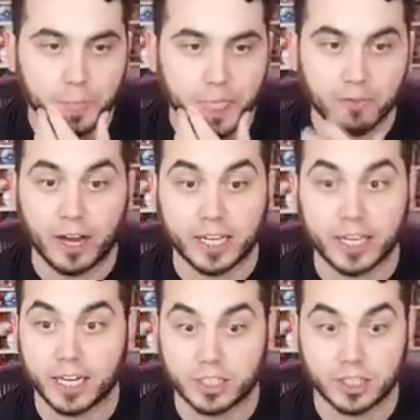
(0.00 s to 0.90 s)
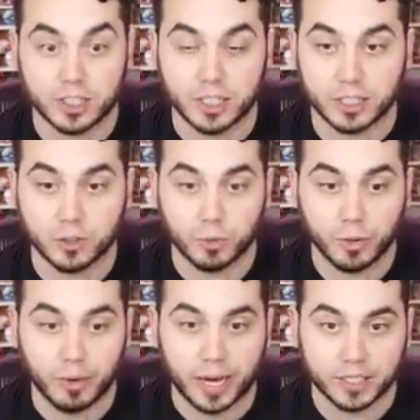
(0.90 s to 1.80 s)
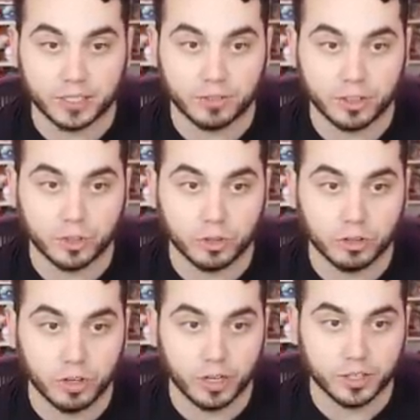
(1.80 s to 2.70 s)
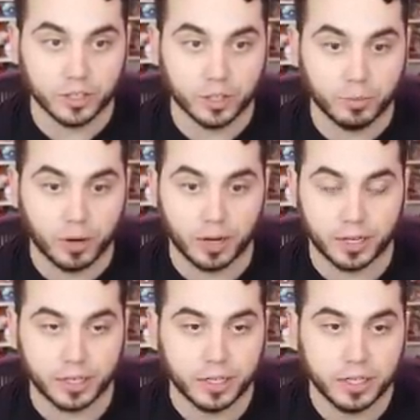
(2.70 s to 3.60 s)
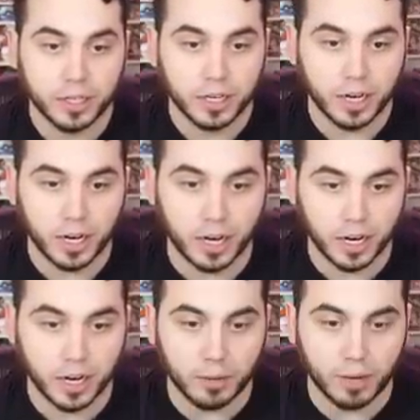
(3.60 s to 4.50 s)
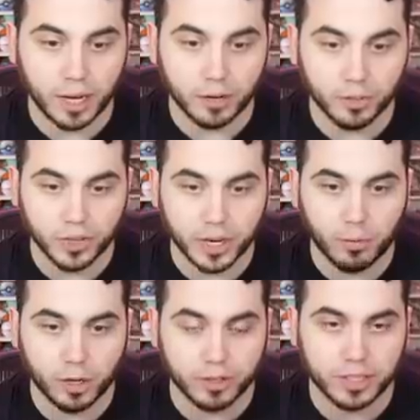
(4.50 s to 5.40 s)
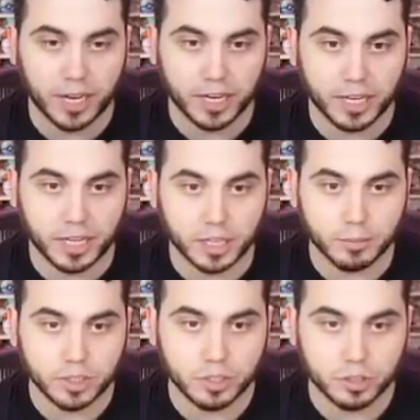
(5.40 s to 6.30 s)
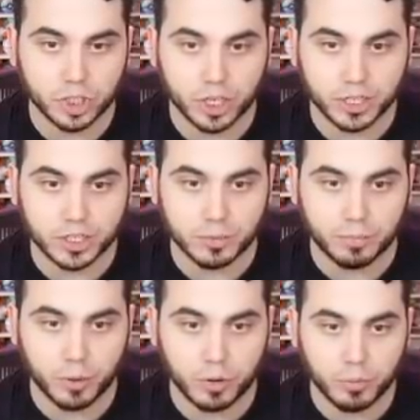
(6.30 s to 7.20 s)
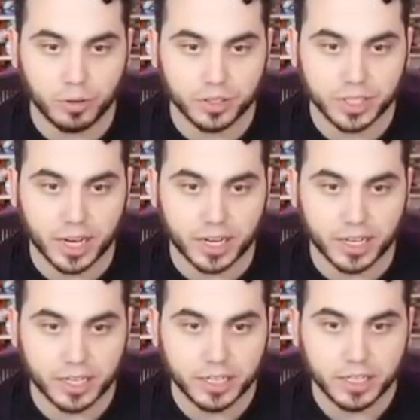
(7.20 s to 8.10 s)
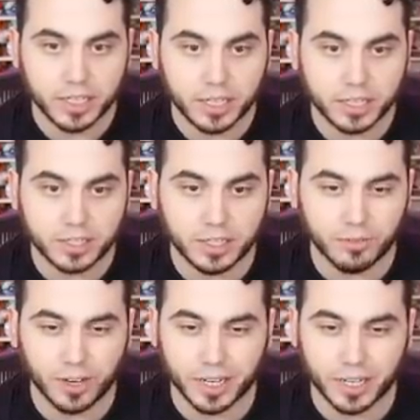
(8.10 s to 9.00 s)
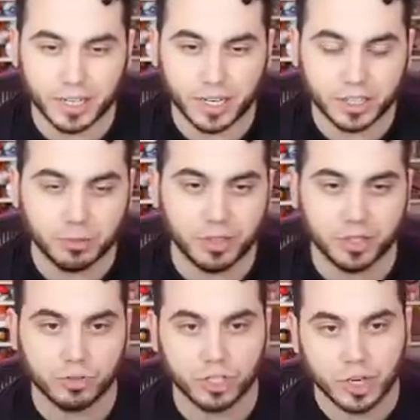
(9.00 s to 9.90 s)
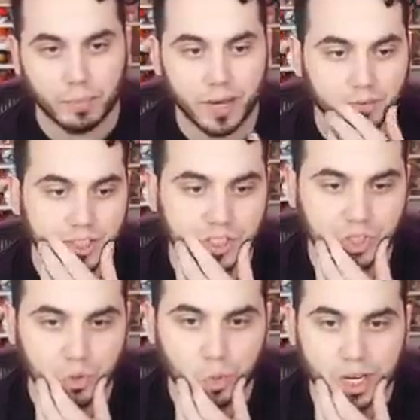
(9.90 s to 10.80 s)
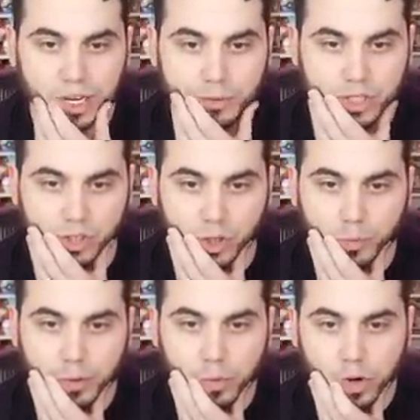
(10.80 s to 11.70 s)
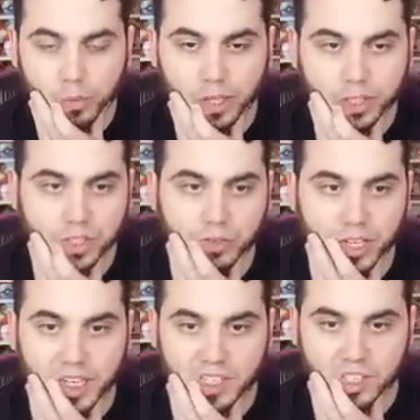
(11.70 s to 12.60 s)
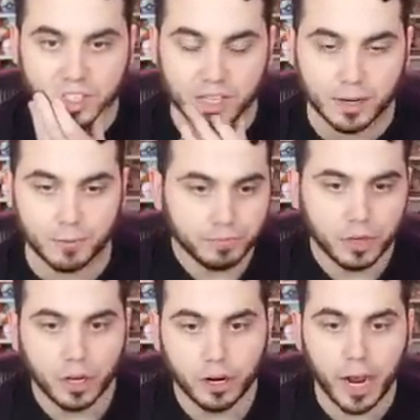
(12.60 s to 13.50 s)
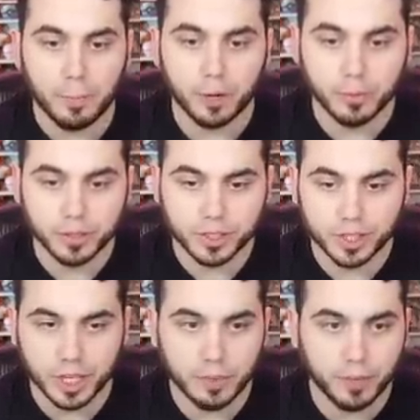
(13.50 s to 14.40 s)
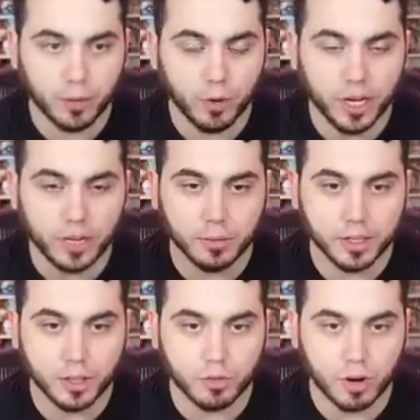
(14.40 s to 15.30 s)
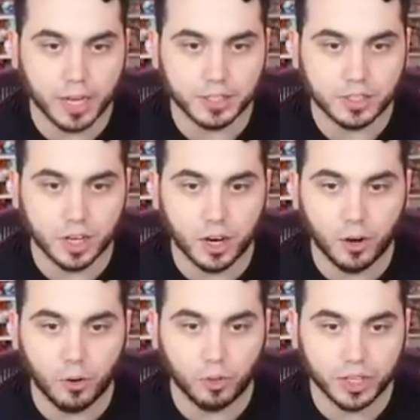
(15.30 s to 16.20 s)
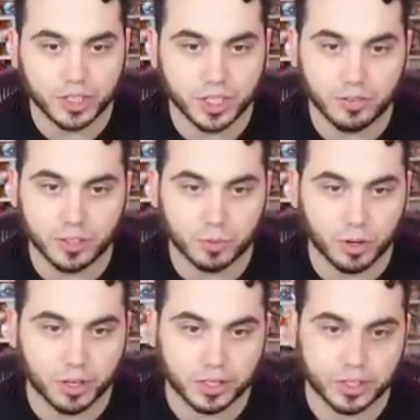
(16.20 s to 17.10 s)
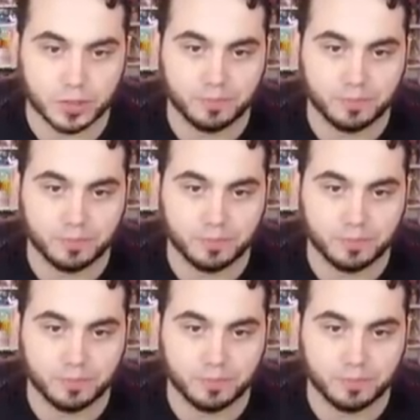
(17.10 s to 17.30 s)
If I could catch this thing, this would be massive, because Zorua is a good mon. Um, I don't think I want to attack again. Let me start chucking some Pokeballs at it and see if I can catch him at this range. I may have to weaken him just a little bit more, but let's see if we can catch this thing. All right, I put him to sleep and weaken him into the red, so let's see if this works.